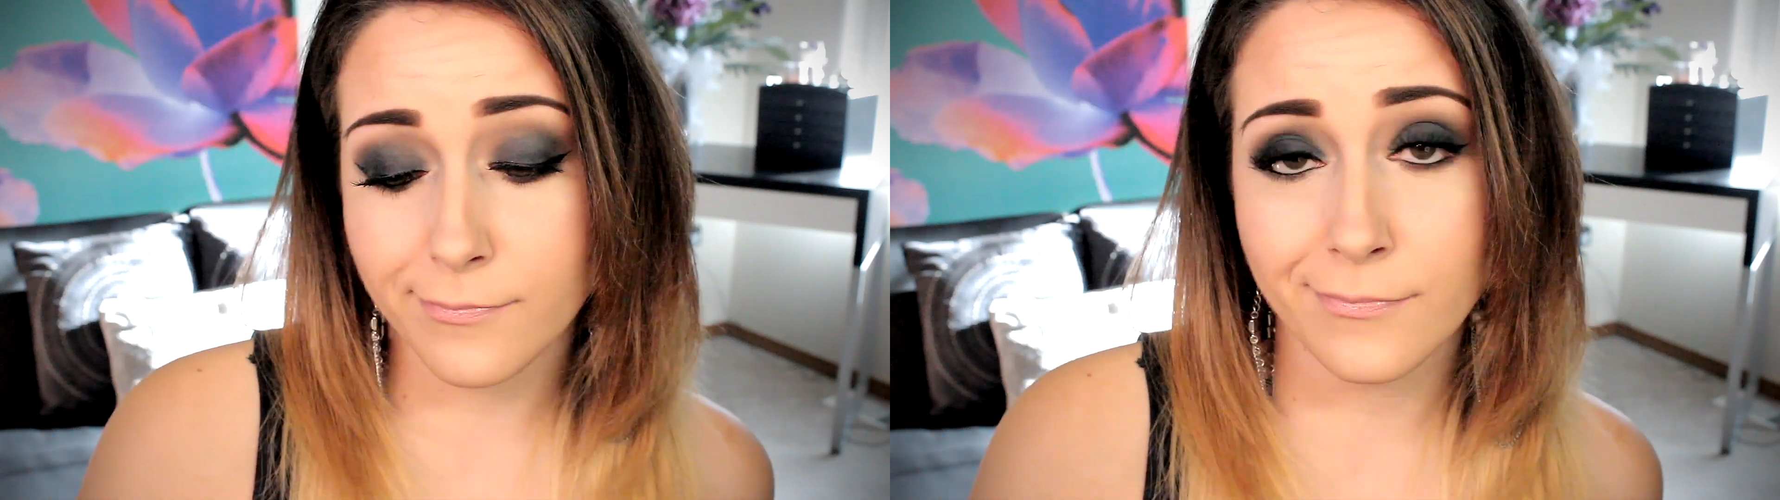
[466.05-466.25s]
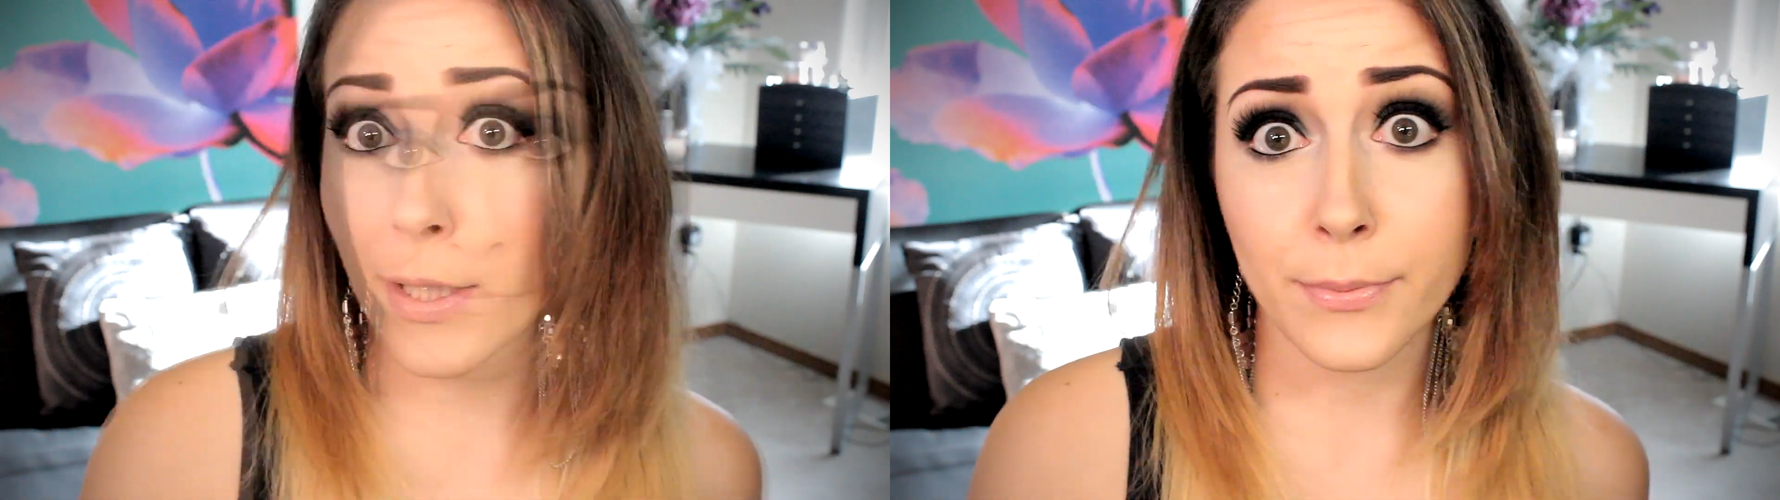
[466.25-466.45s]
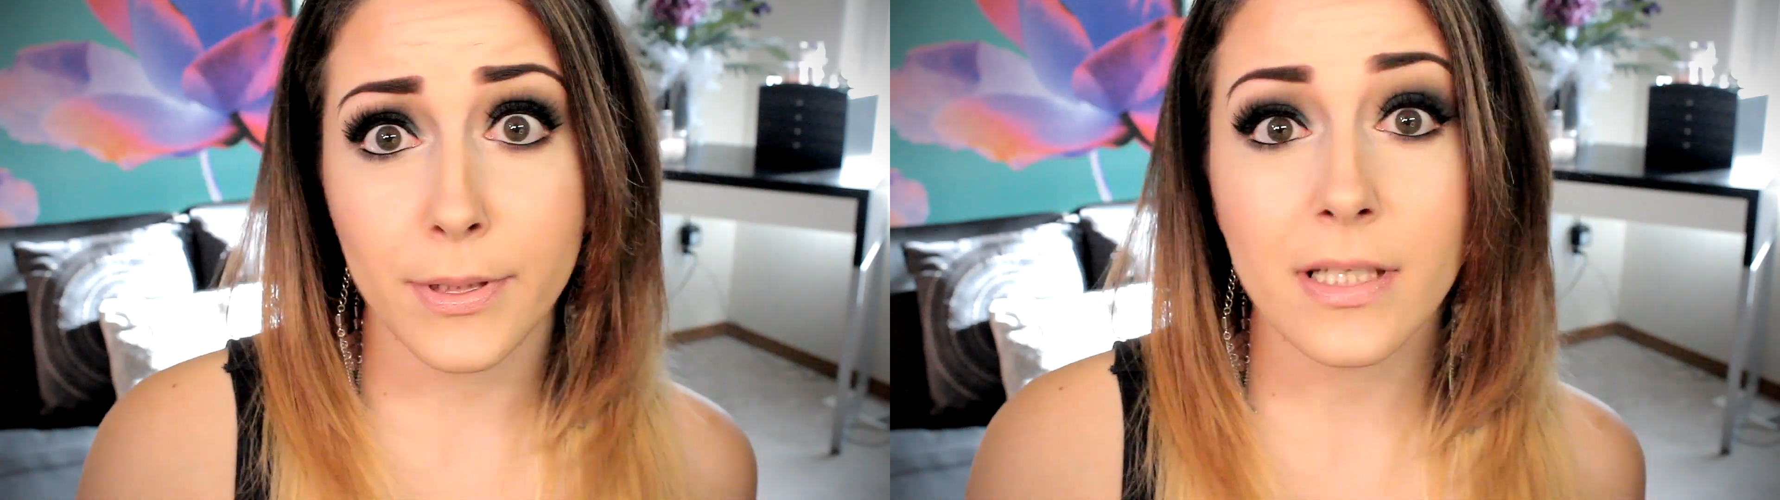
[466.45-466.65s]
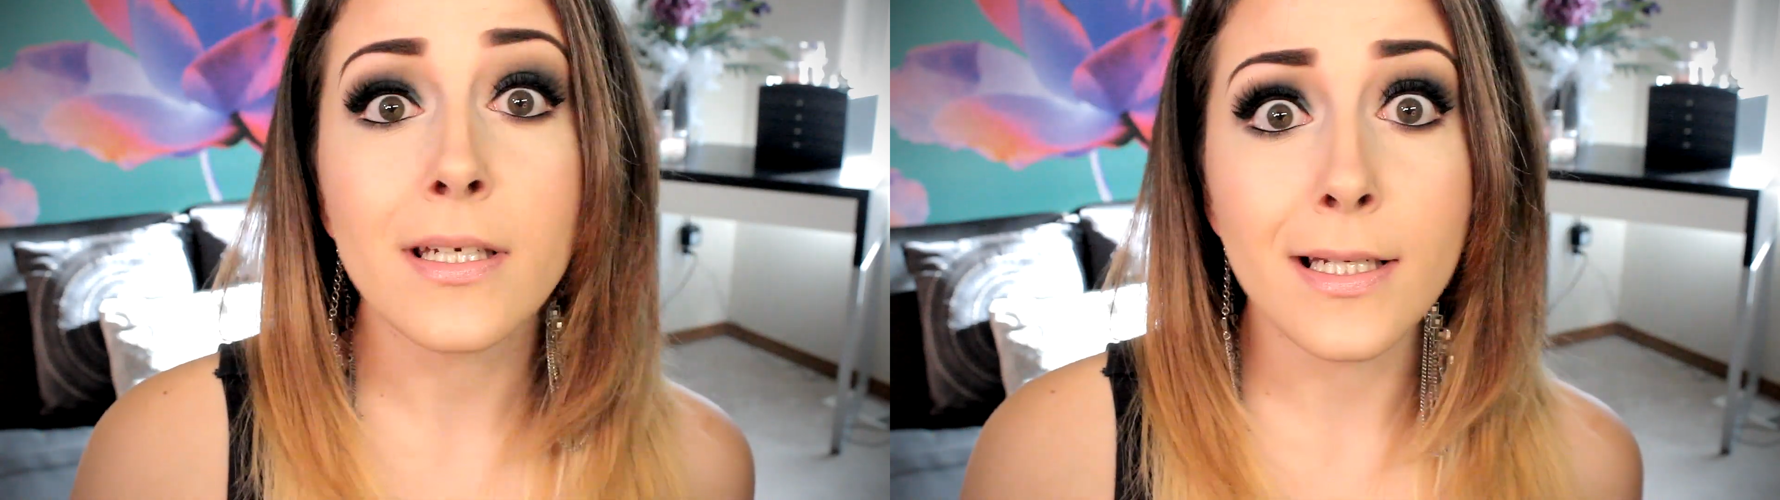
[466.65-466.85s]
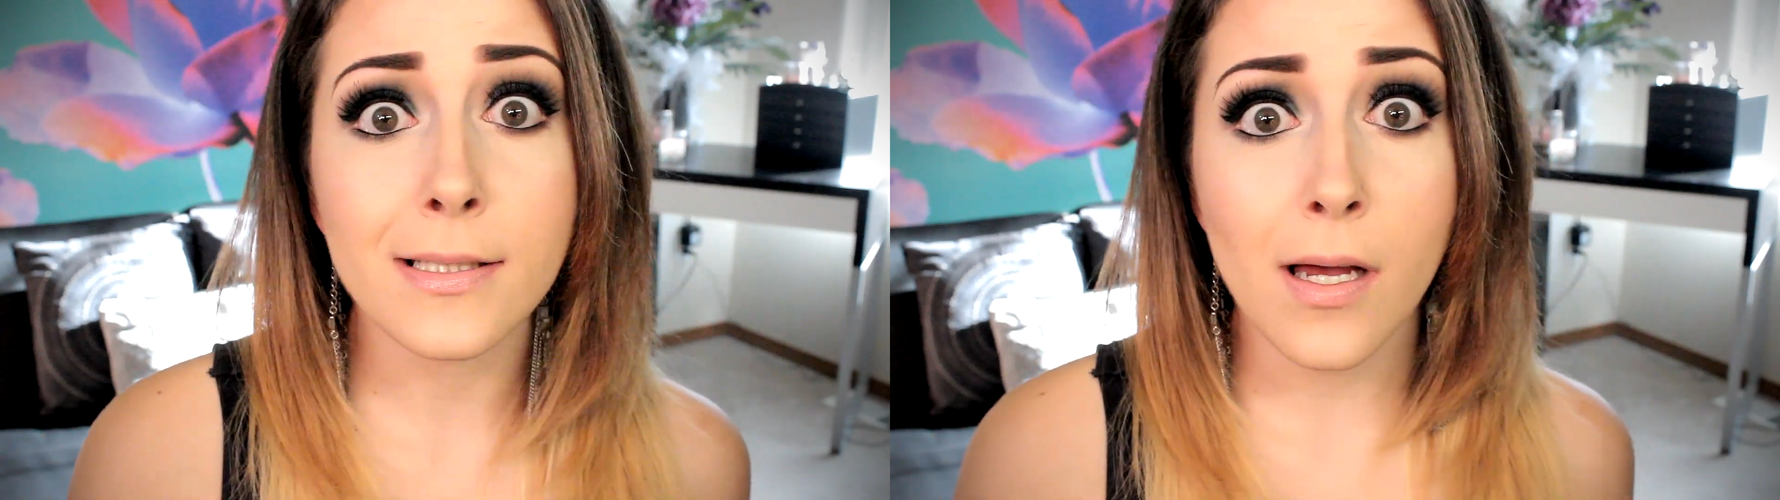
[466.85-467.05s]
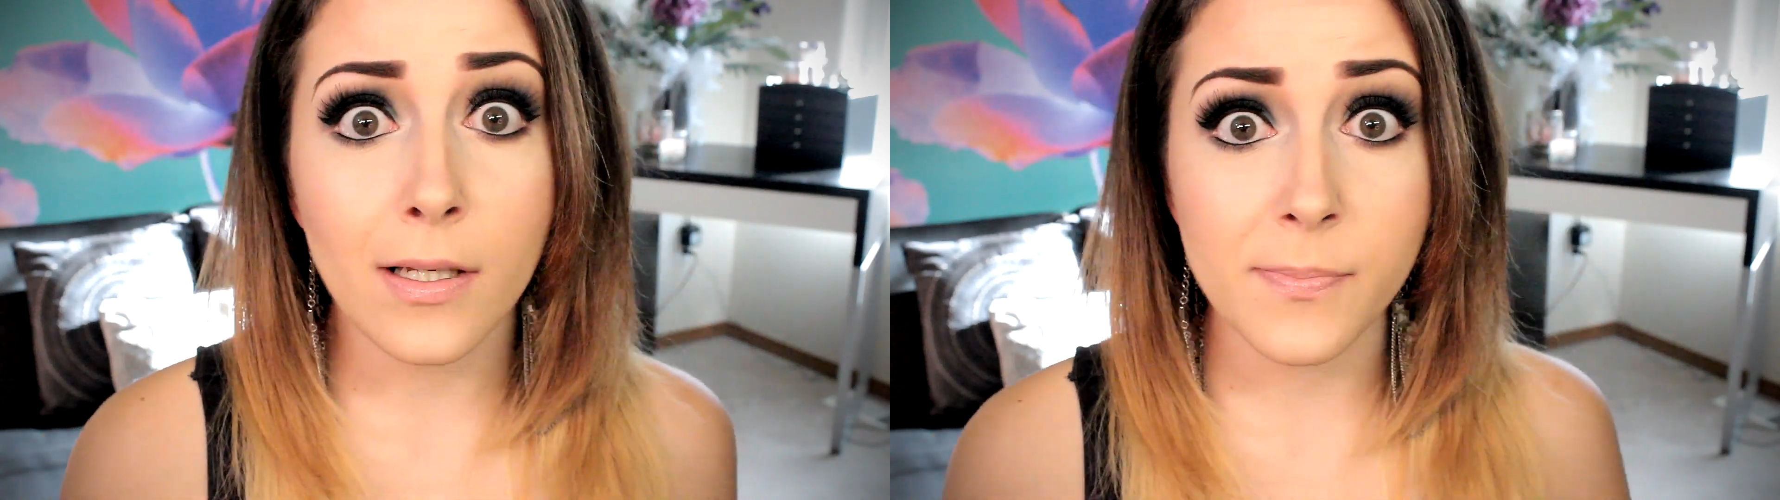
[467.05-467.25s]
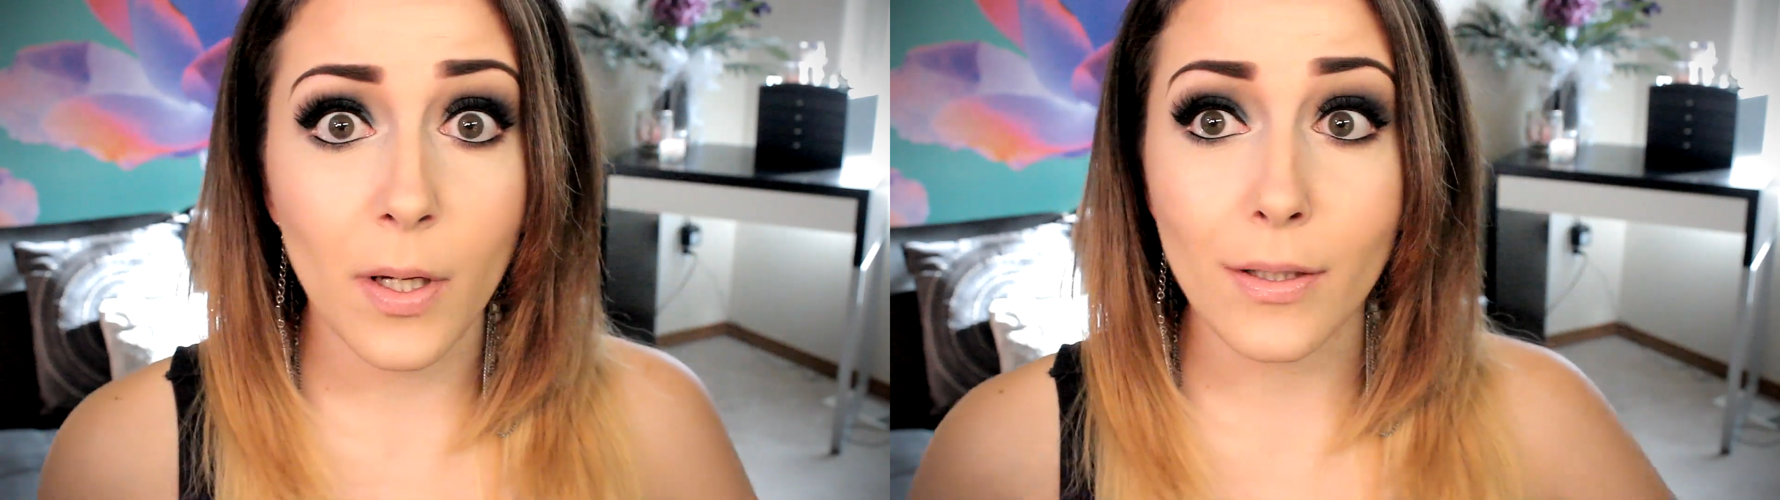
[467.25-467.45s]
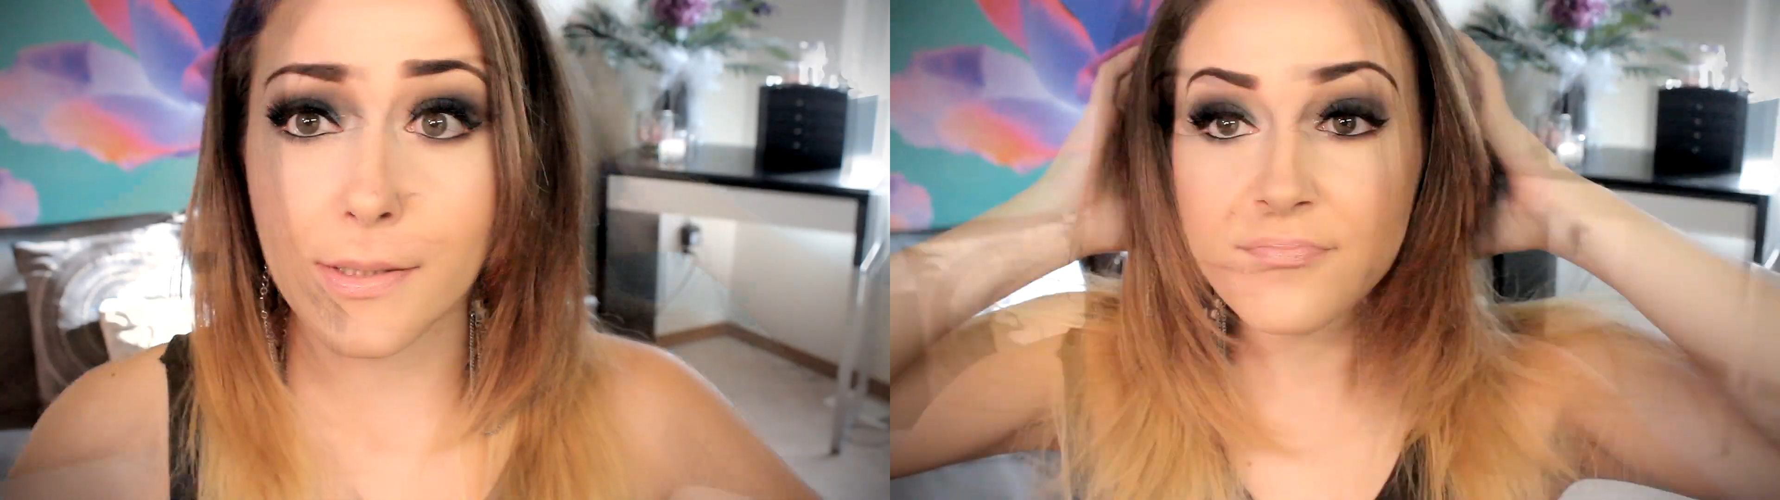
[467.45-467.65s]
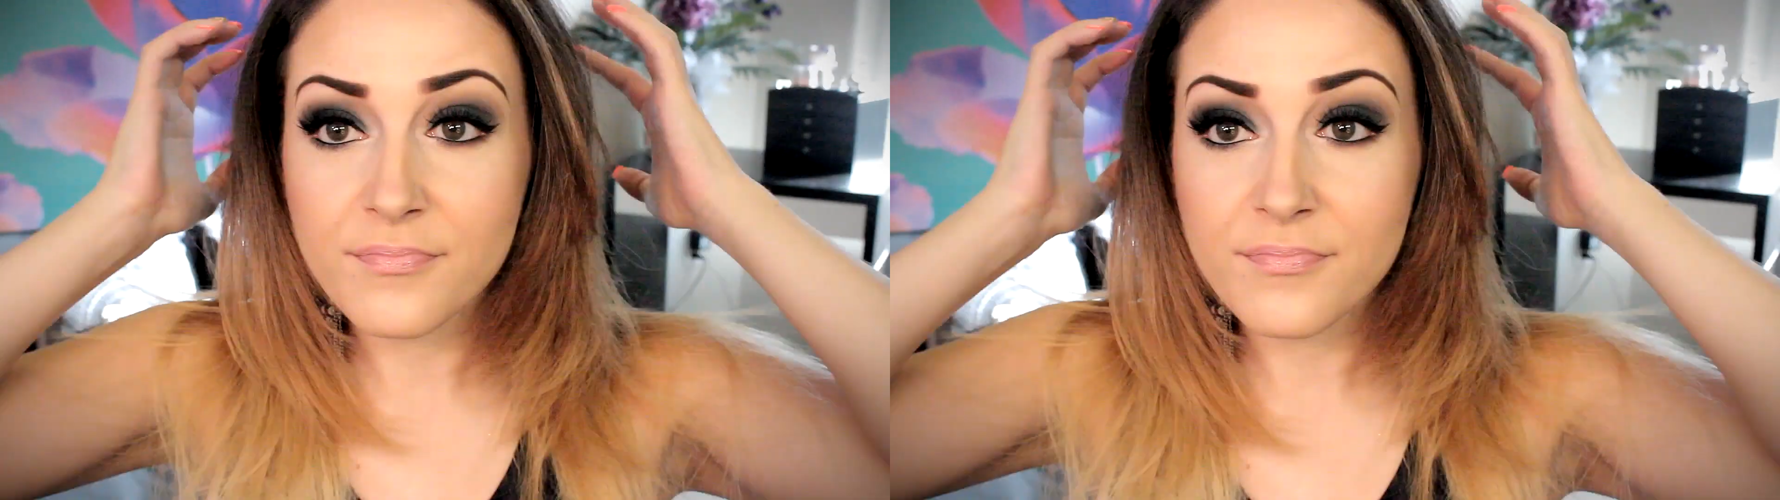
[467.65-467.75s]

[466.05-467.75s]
Not really. It's hot as balls.